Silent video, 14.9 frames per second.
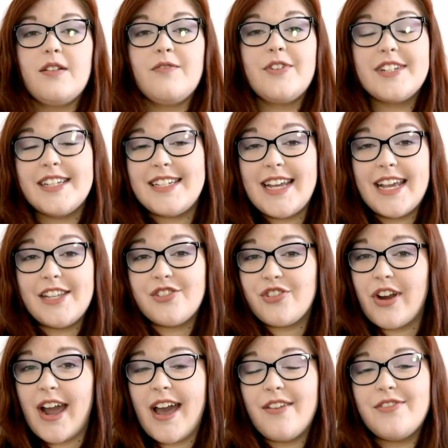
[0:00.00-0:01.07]
For today's
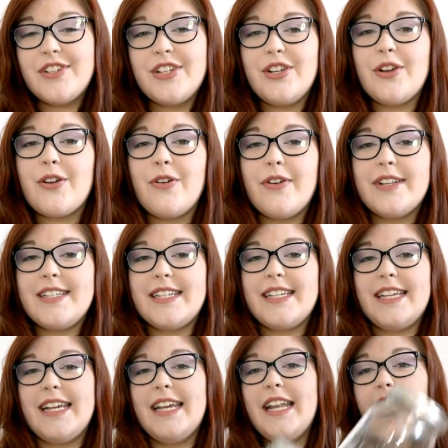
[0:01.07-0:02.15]
craft, you're going to
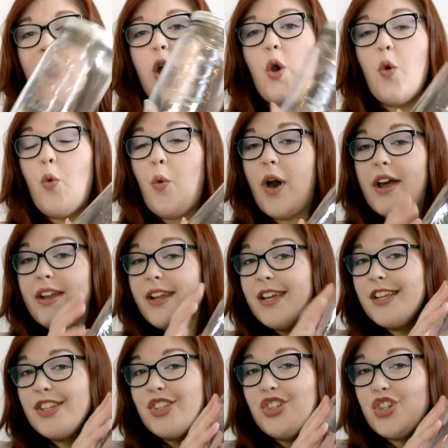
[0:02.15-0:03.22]
need one
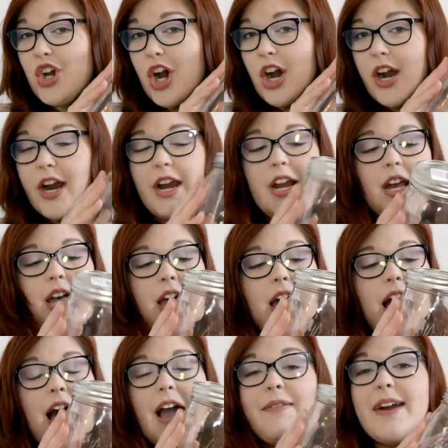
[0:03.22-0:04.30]
jar.
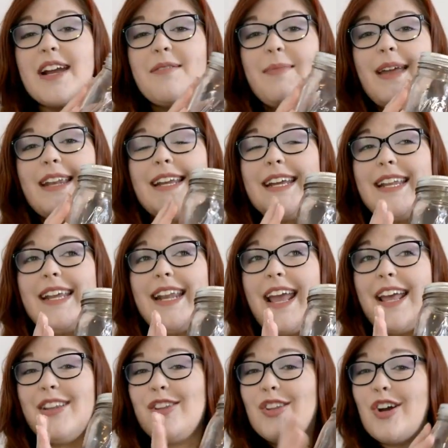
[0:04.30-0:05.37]
I recommend getting
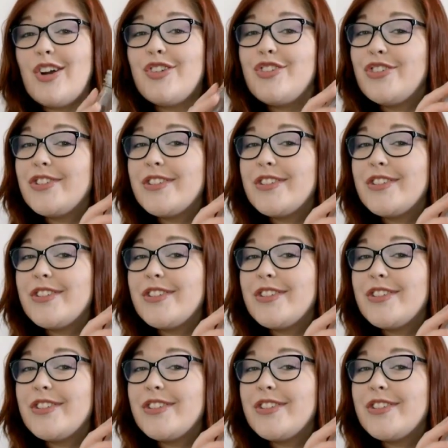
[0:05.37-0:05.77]
a larger